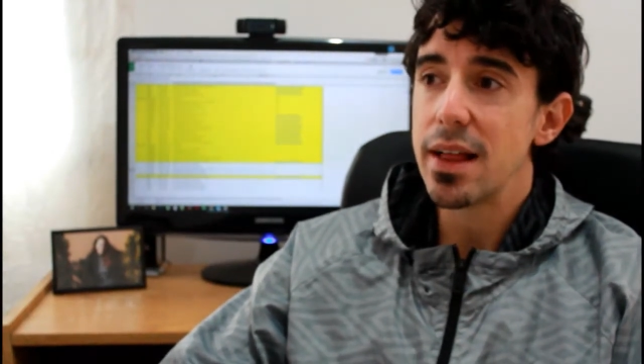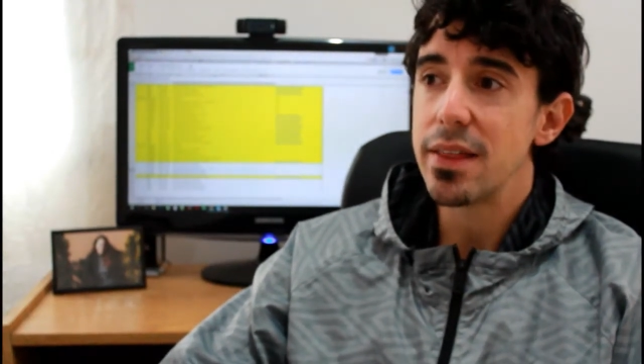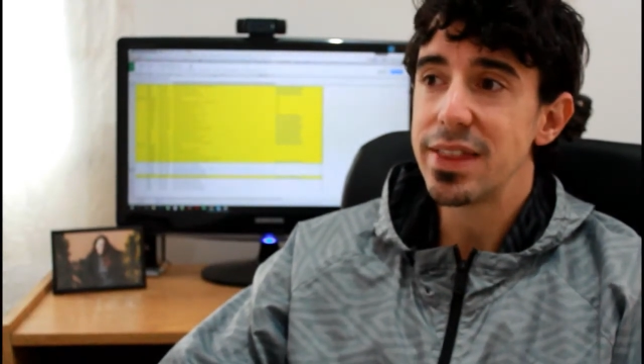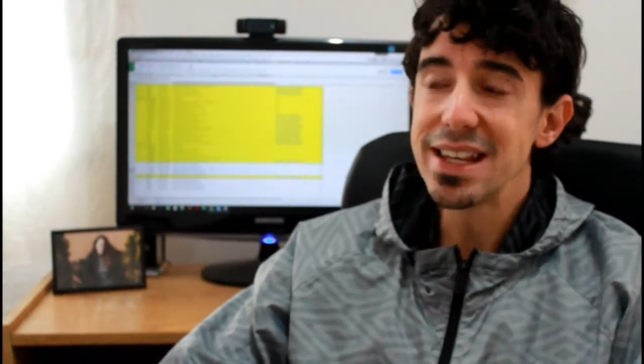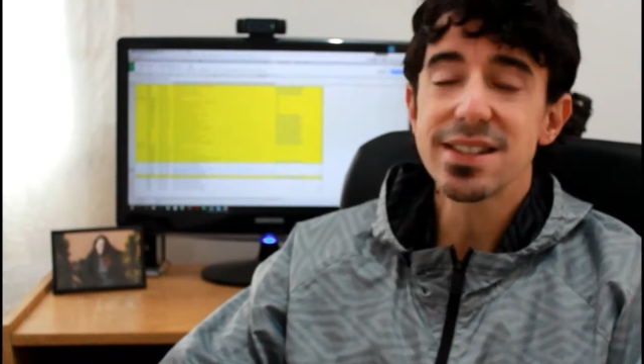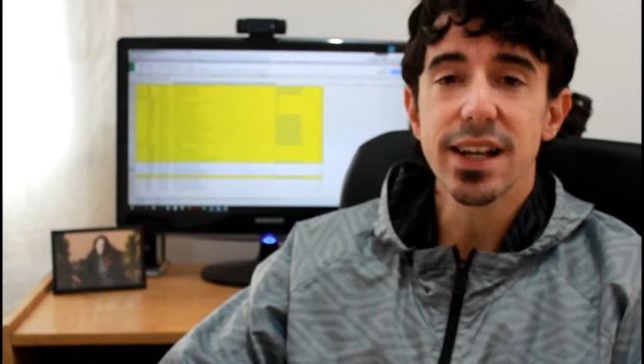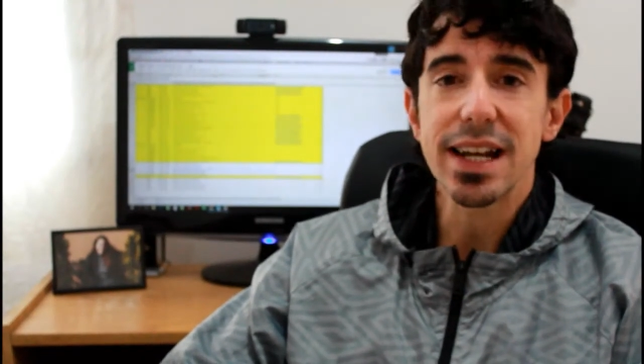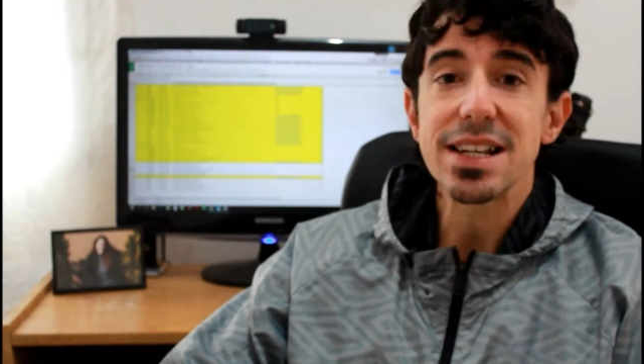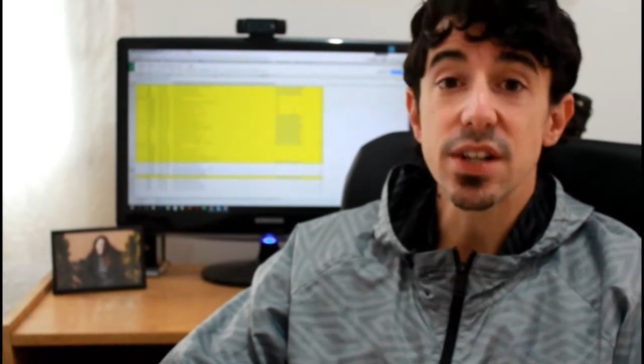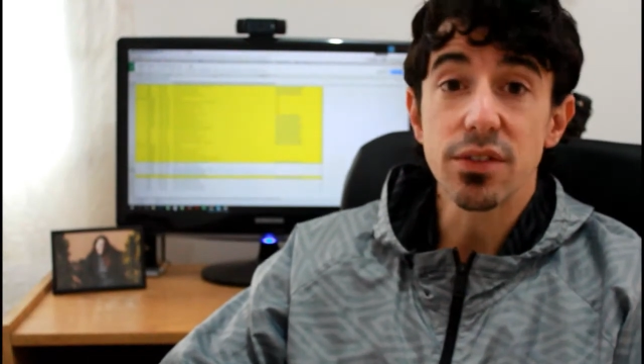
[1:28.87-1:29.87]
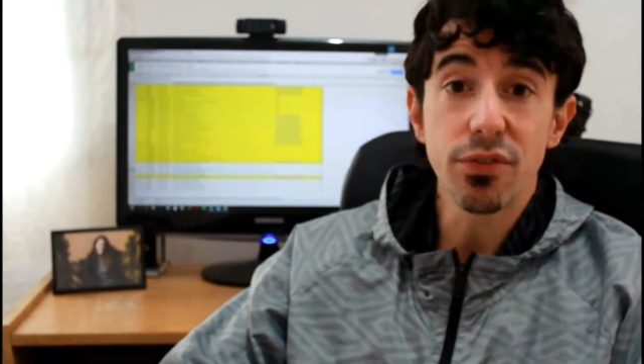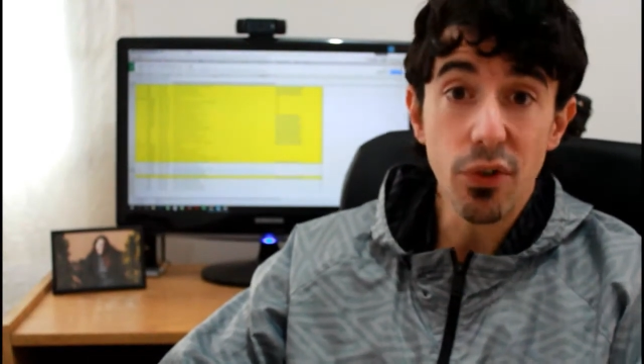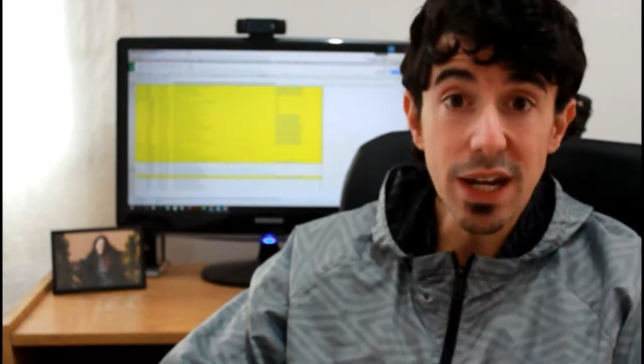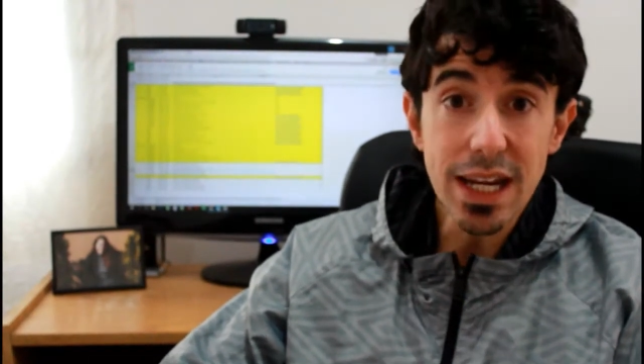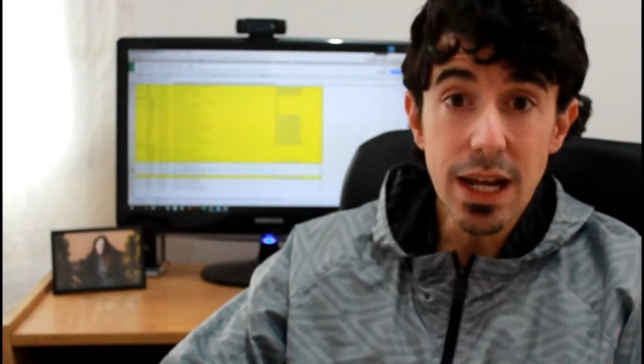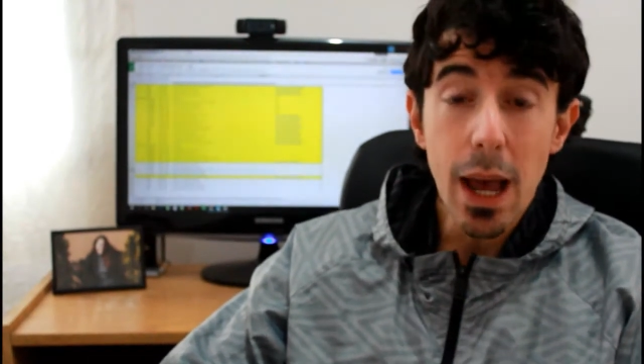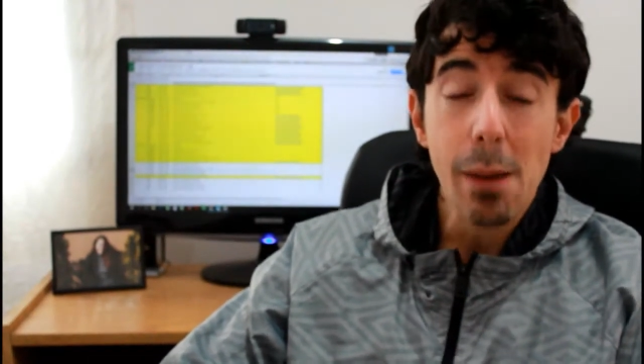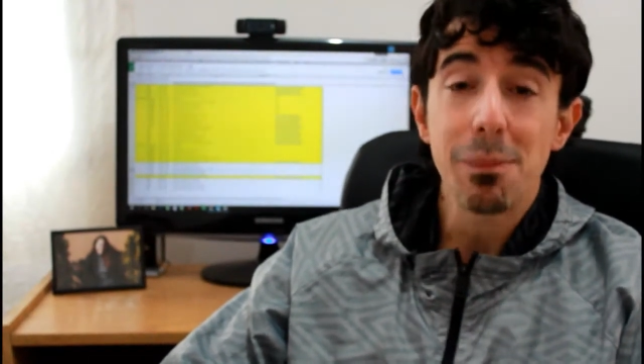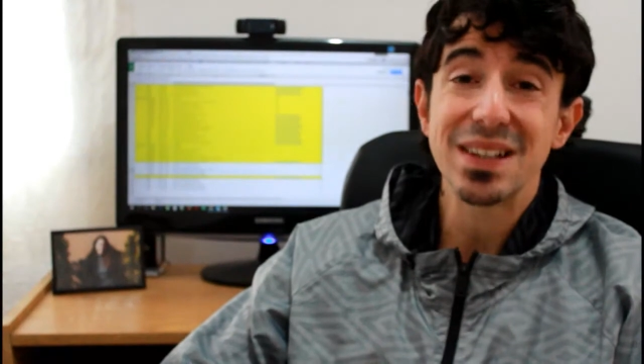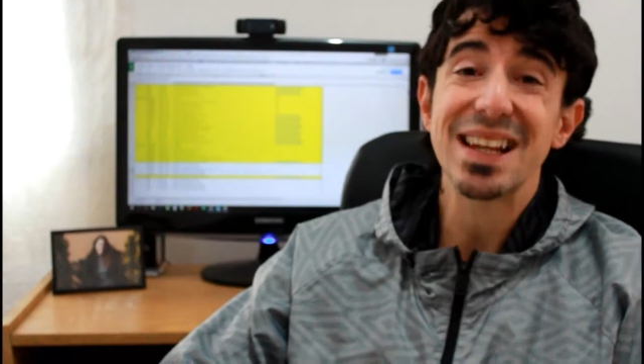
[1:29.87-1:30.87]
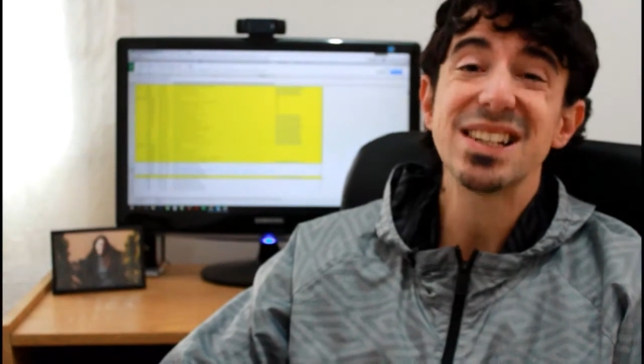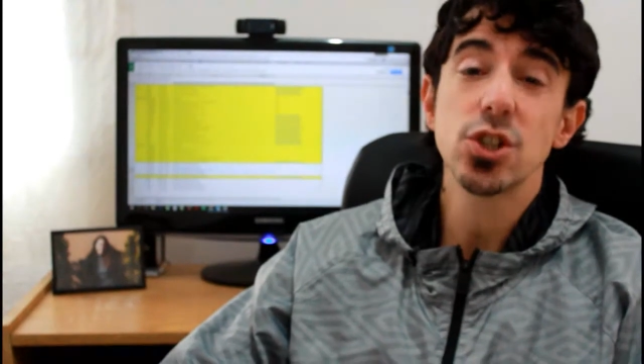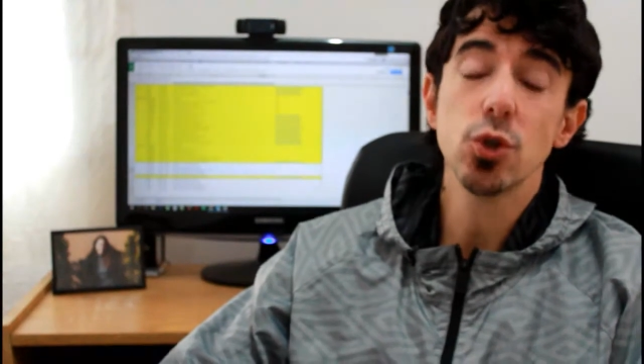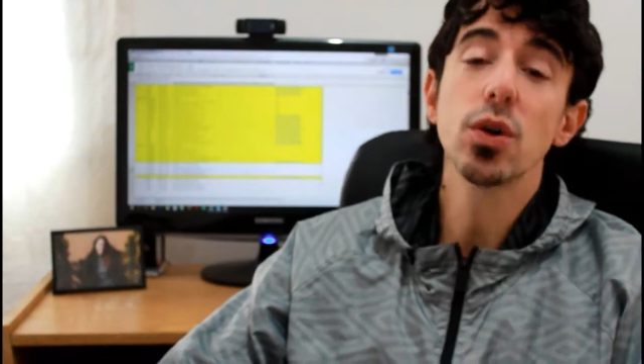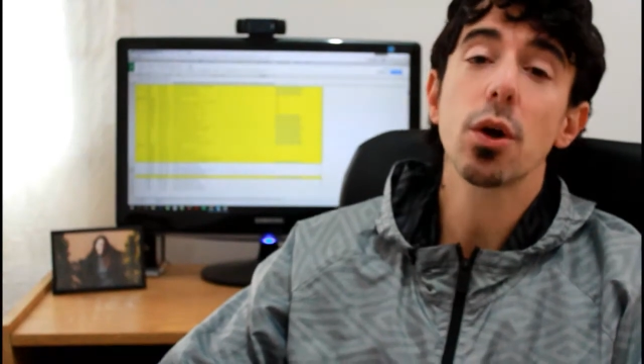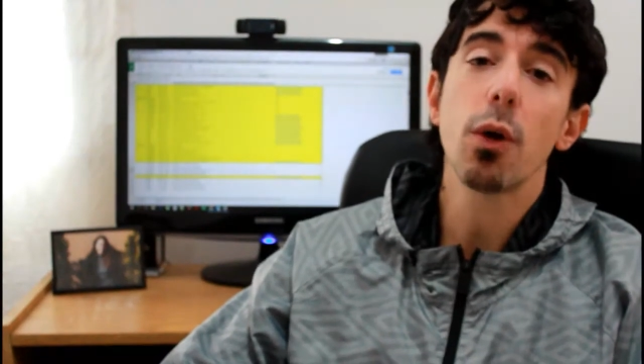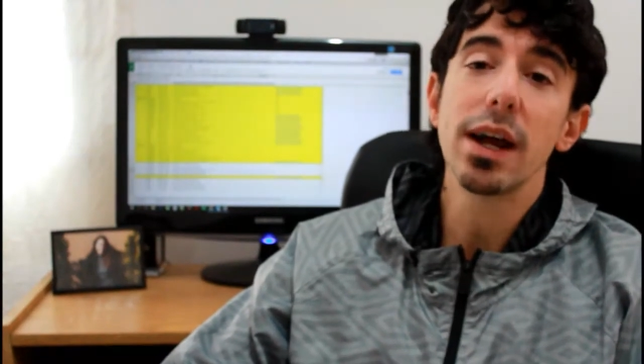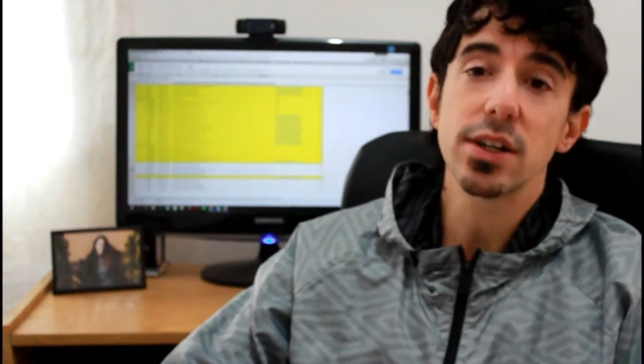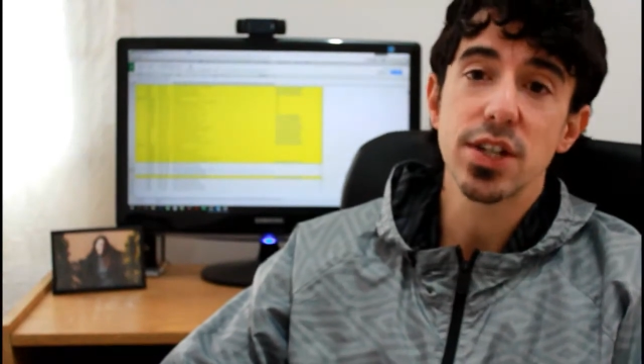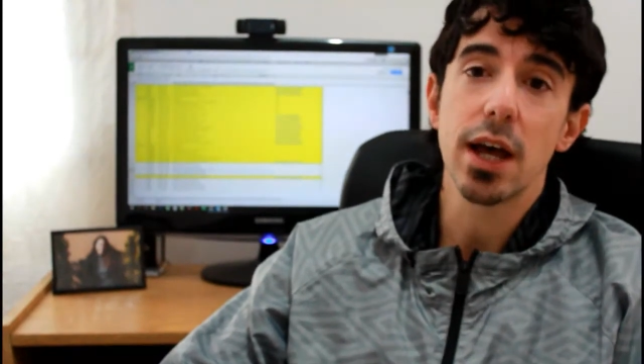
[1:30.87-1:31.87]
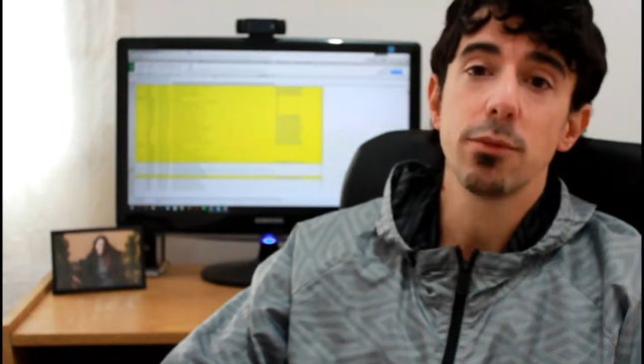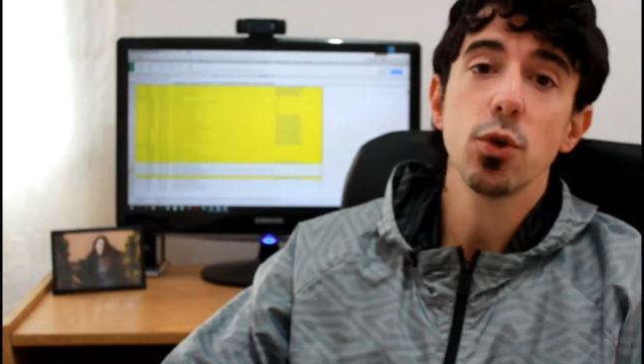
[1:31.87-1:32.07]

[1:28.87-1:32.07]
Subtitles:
These techniques are free, but they do require time.